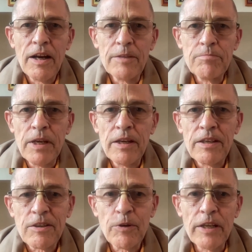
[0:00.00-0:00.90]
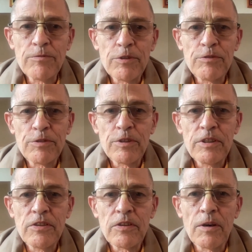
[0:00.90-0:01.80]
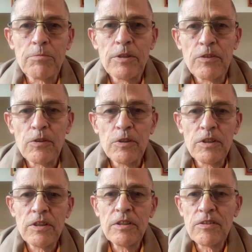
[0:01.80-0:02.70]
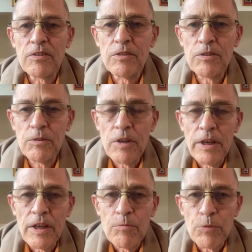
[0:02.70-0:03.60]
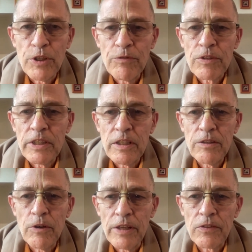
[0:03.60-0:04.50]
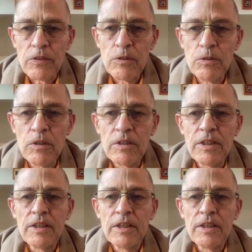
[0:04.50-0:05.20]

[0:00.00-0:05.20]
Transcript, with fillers: I'm grateful for this opportunity to briefly address you